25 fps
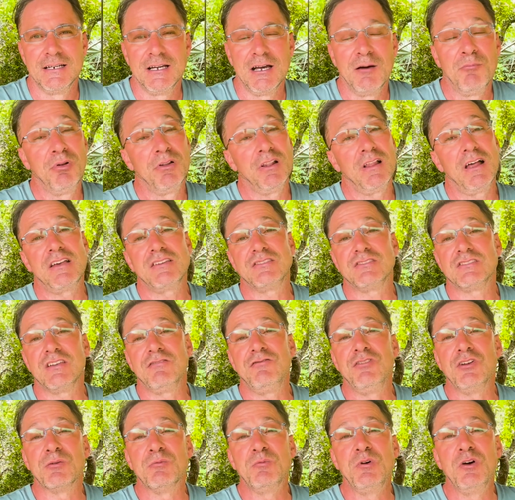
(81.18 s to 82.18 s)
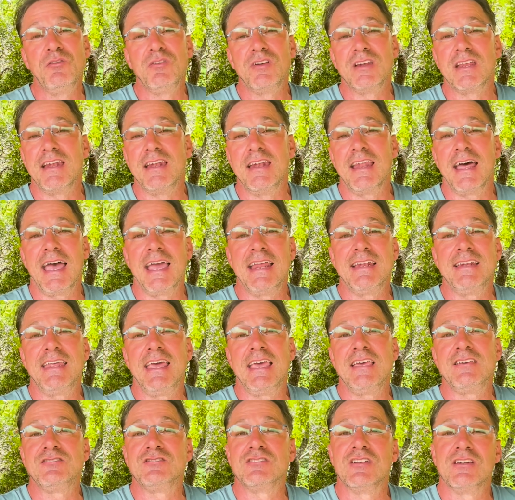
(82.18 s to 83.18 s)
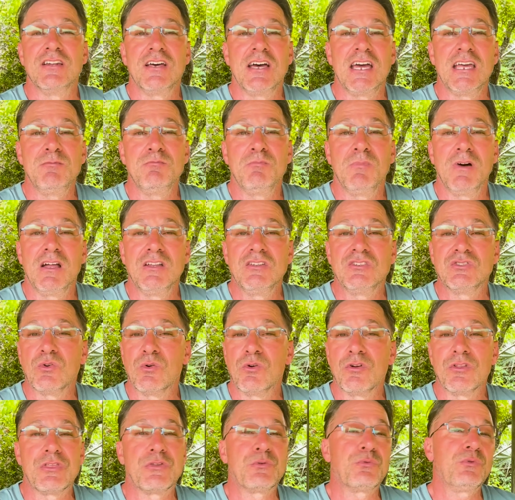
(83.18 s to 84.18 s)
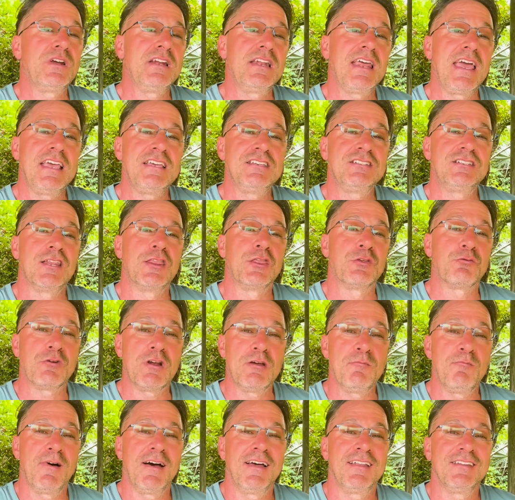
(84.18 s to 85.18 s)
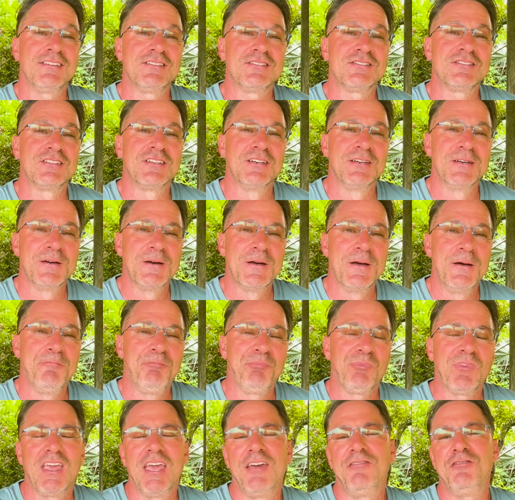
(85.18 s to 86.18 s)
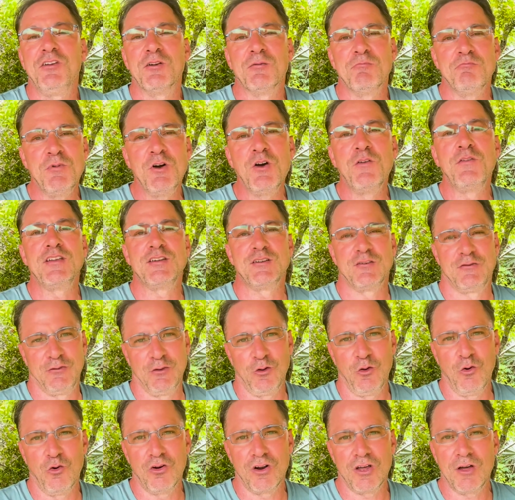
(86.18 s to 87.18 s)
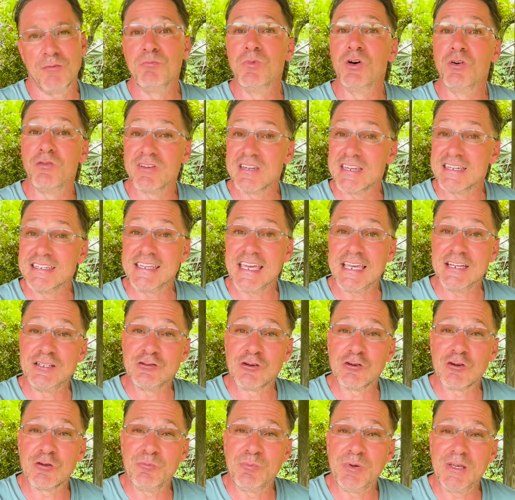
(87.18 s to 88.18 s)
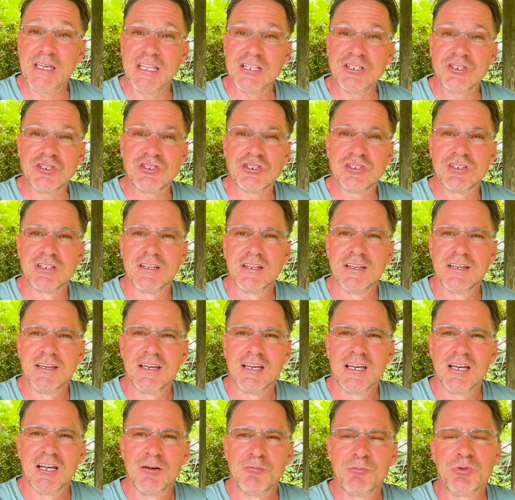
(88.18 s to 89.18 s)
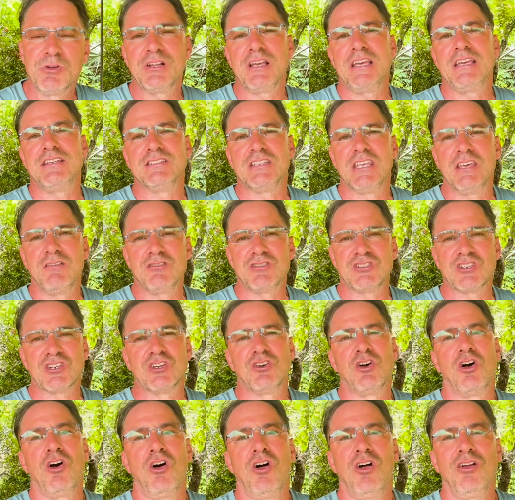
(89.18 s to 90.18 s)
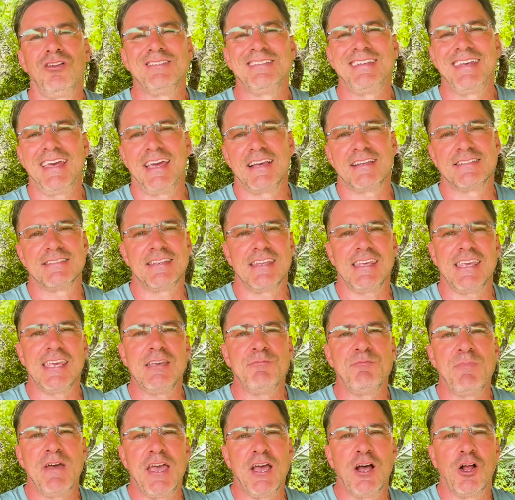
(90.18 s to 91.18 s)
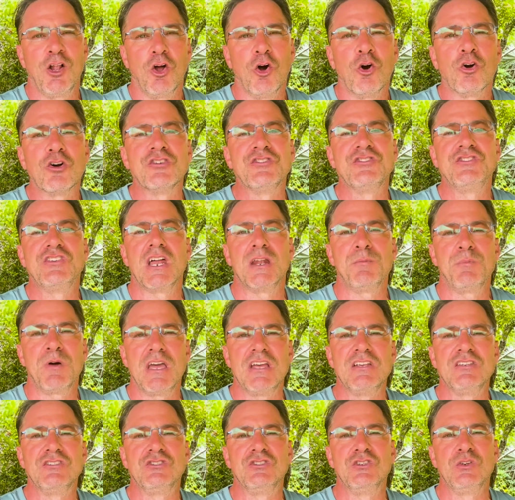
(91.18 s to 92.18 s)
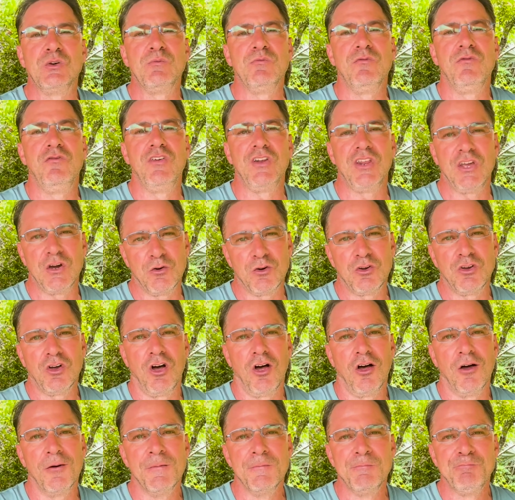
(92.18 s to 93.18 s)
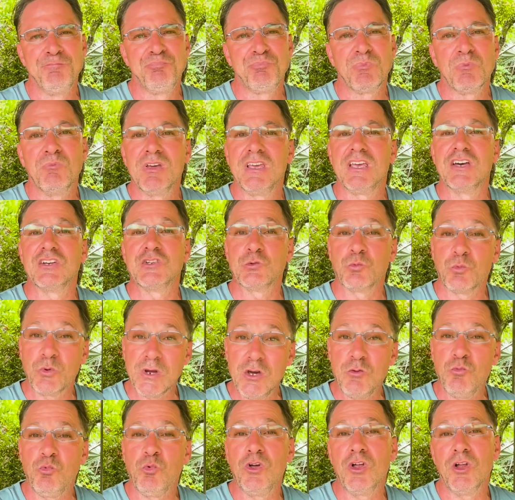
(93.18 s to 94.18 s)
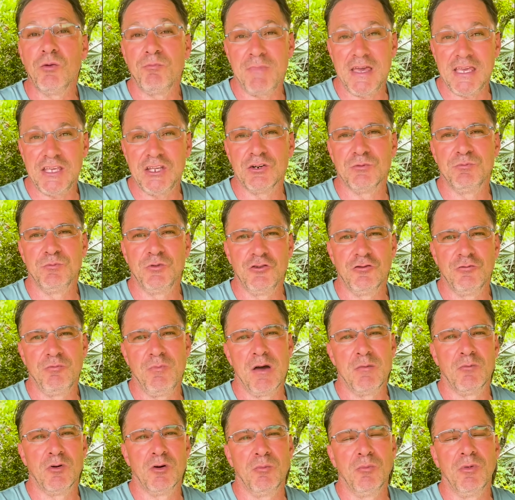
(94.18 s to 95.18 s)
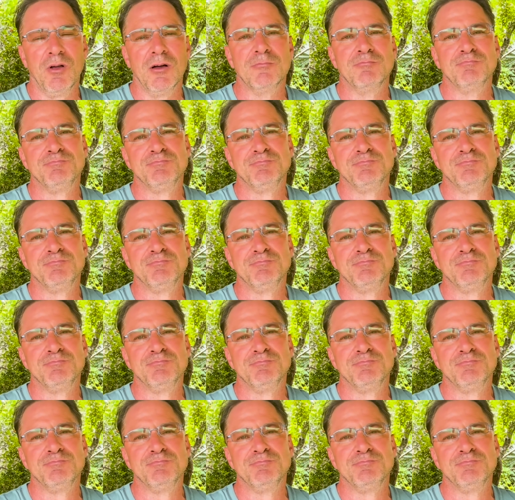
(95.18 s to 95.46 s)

Plus, if you're moving in 9 days to 9 months or 3 days to 3 months, if you're moving to Florida, moving to Daytona Beach, please give us a call, text, email, or set up a Zoom video call, because we will make your move memorable.